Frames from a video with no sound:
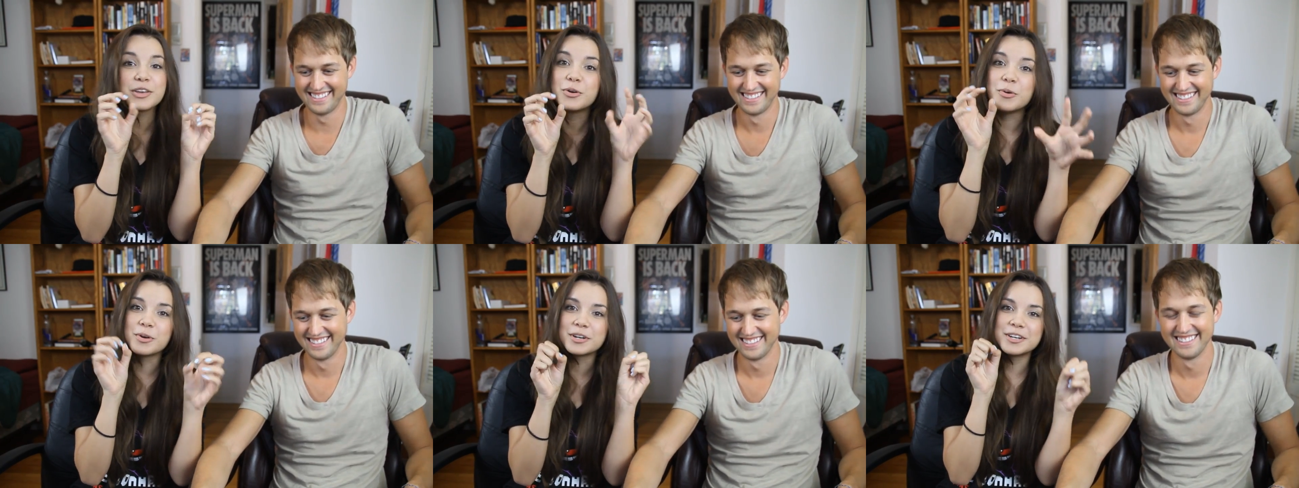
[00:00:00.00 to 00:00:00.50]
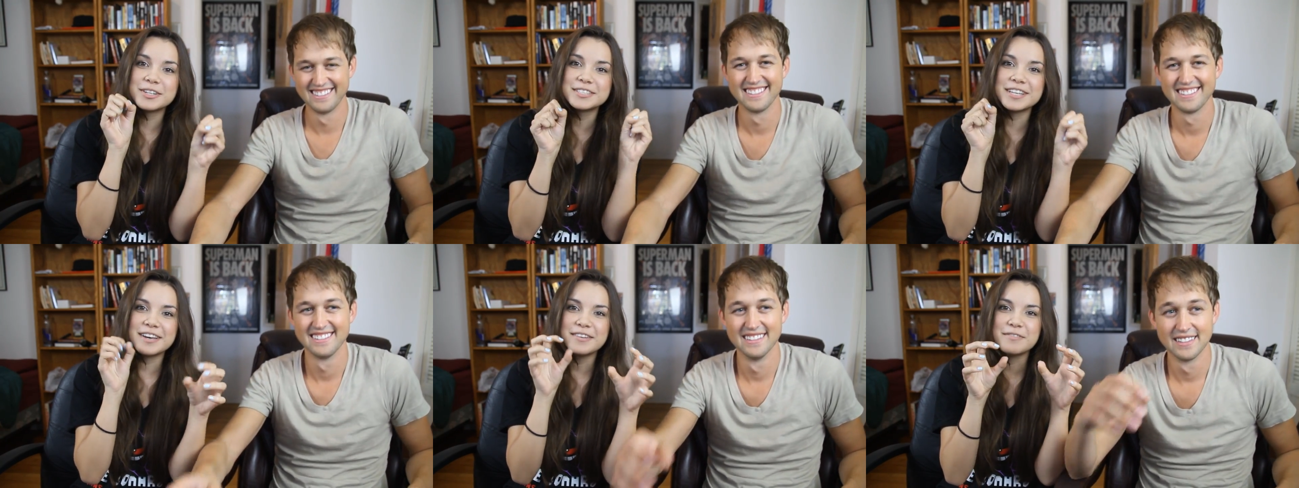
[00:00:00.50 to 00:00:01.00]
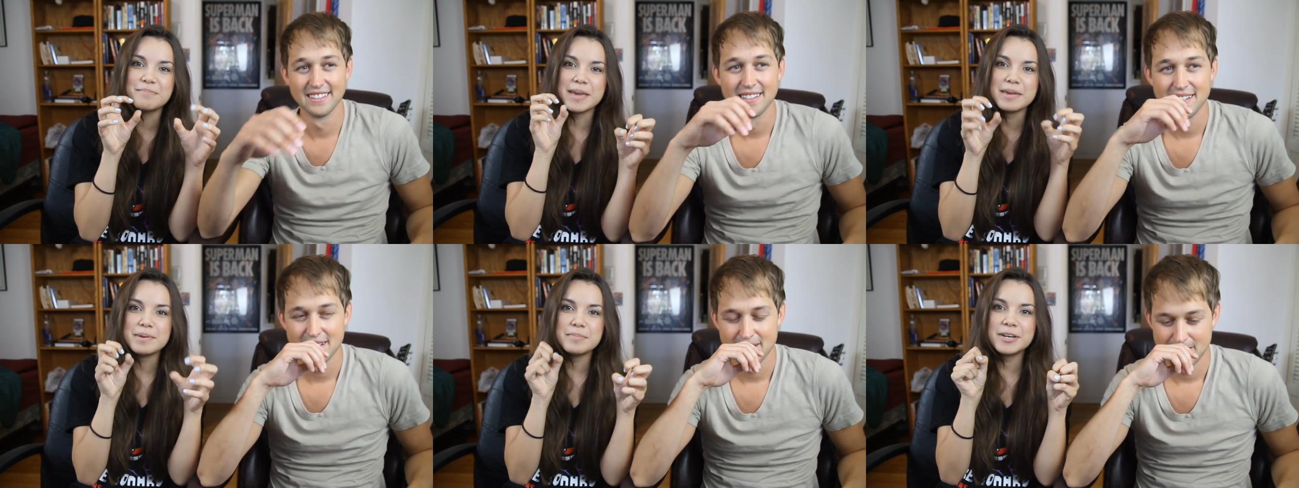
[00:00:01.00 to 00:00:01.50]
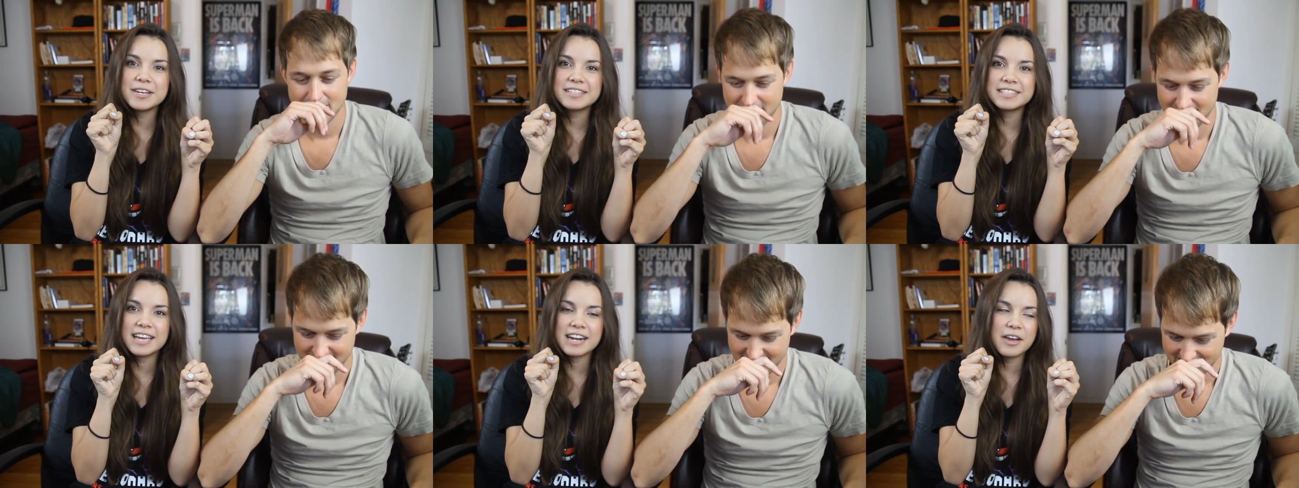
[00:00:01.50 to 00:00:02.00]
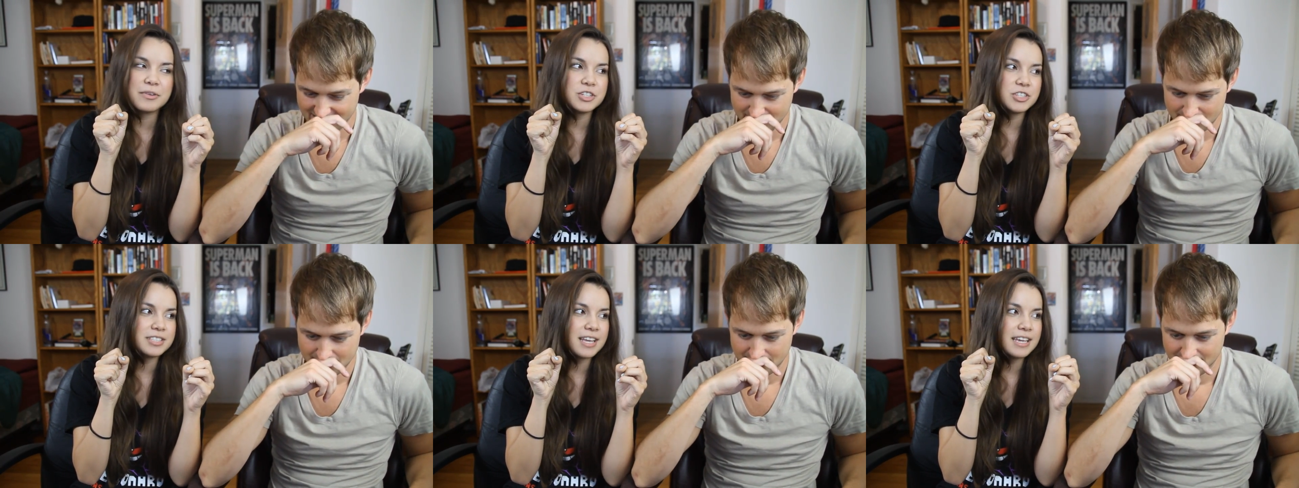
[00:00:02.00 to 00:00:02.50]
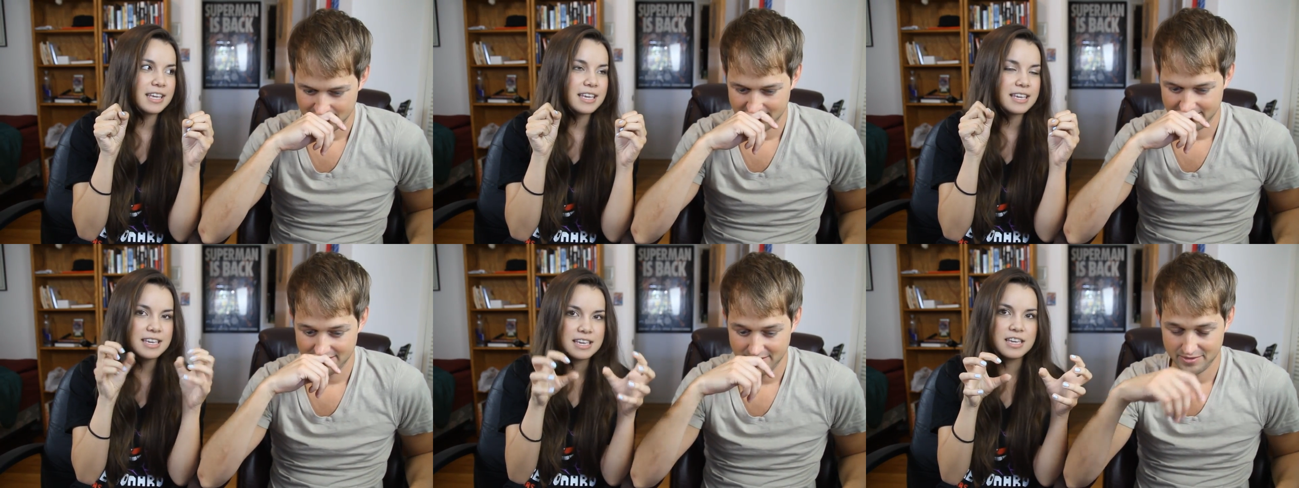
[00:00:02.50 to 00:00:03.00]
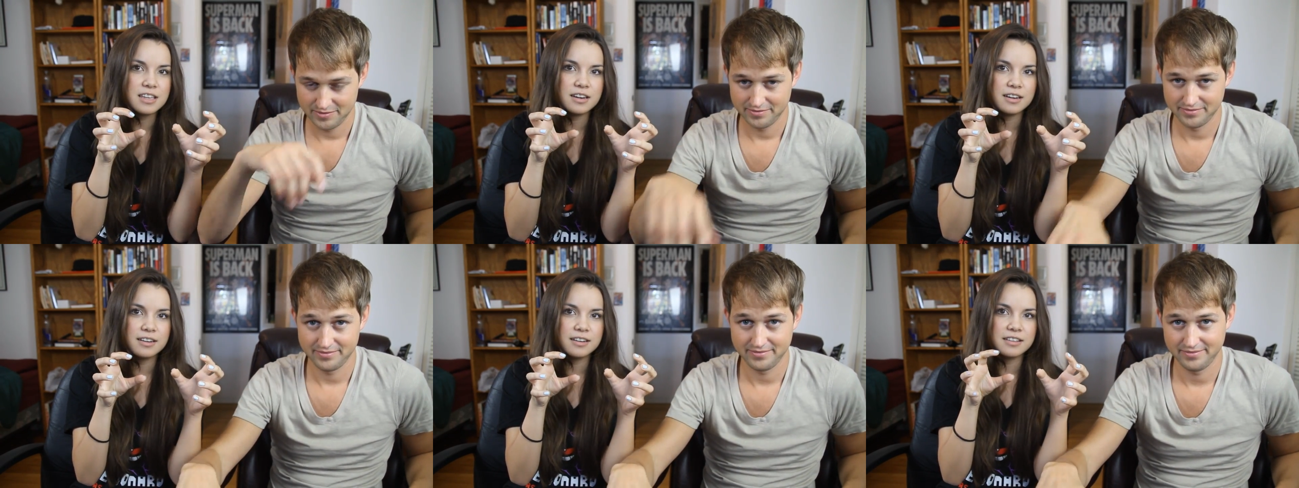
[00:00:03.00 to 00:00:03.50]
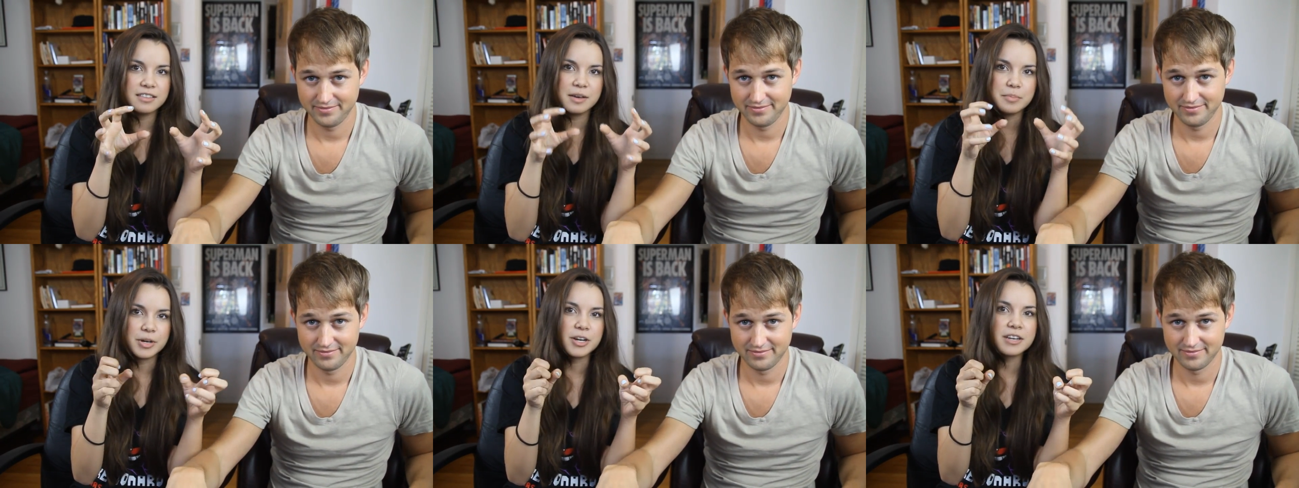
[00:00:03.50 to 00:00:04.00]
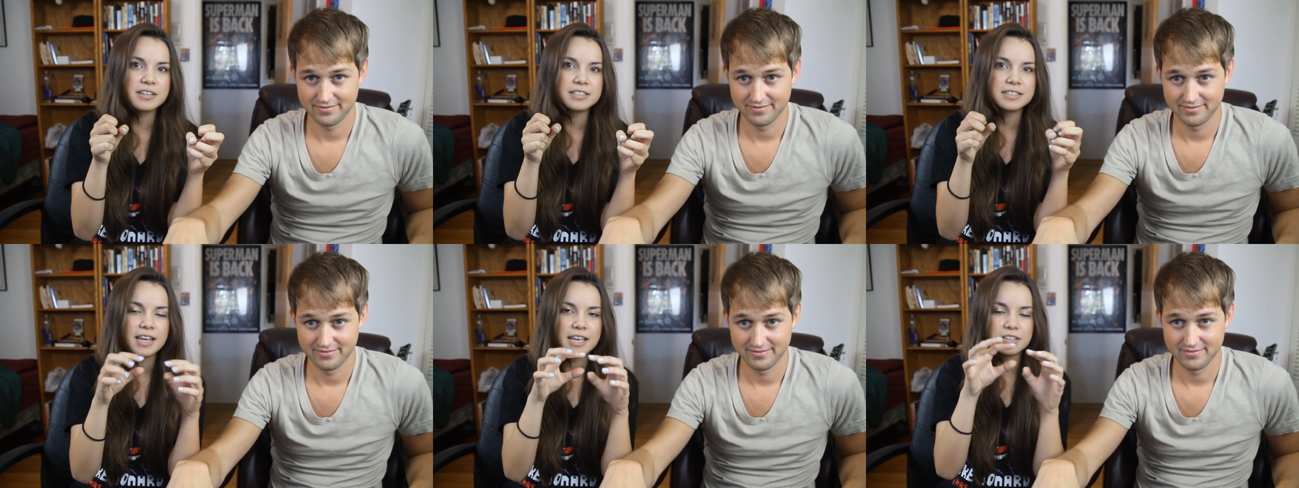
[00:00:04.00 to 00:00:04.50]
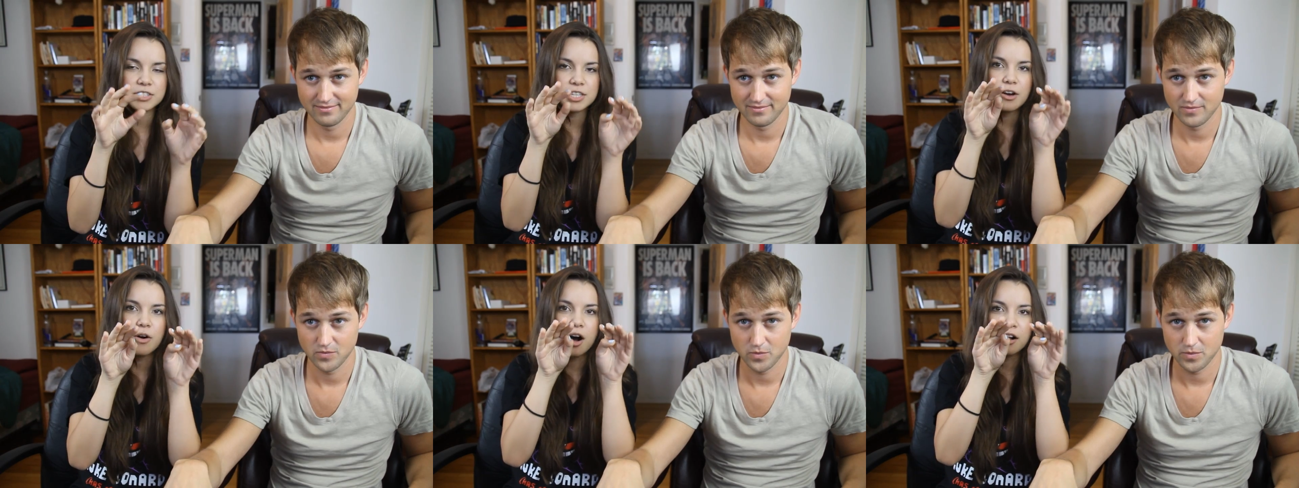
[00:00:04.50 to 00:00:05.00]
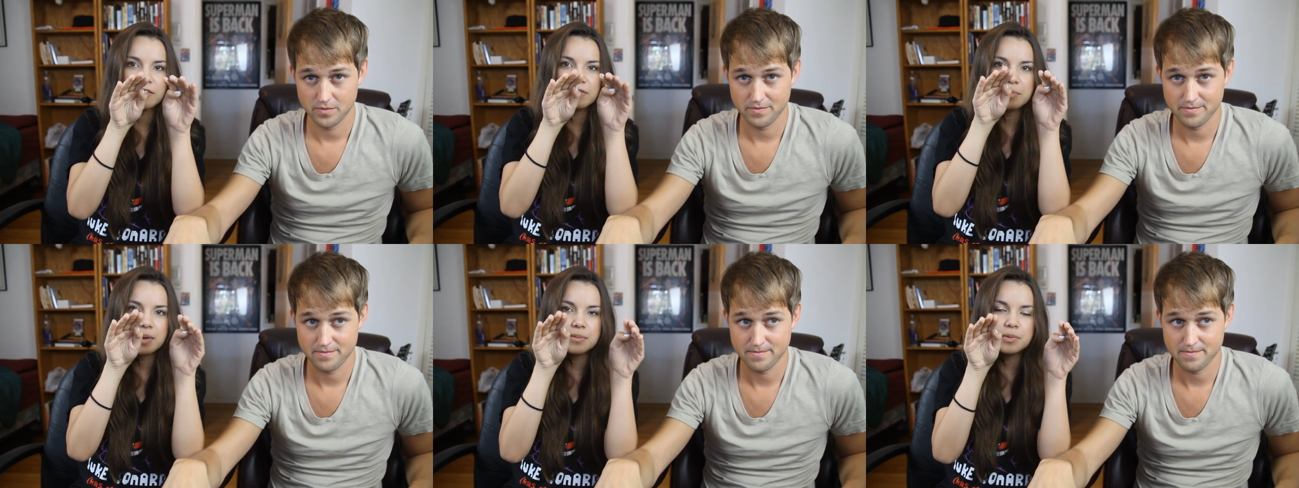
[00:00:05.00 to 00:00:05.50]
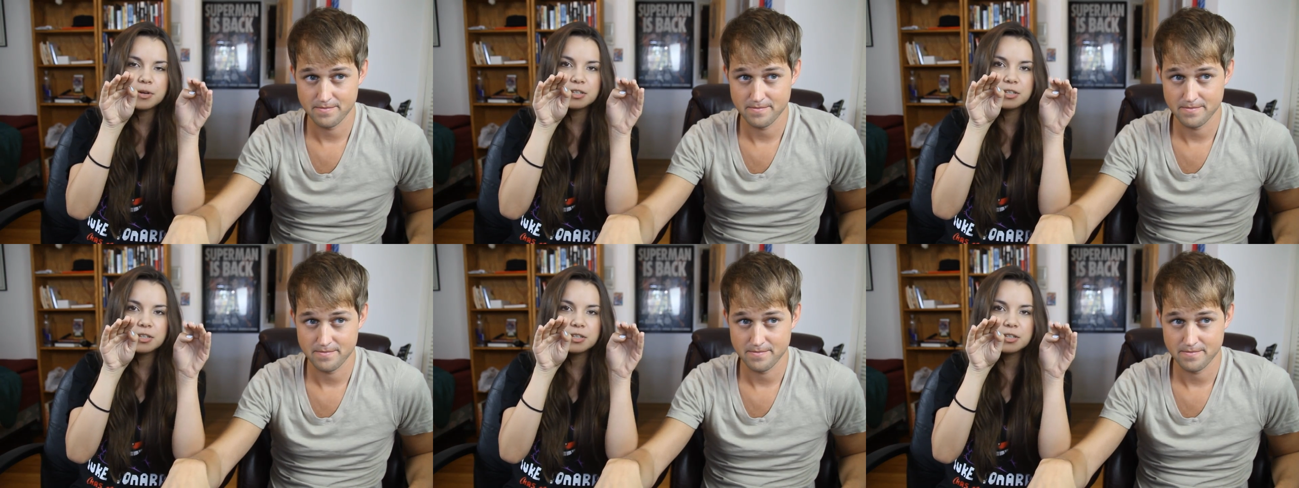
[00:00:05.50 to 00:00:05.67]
Speaker 1: on the corners of baby books and I would just like eat the books. Like, so all of the baby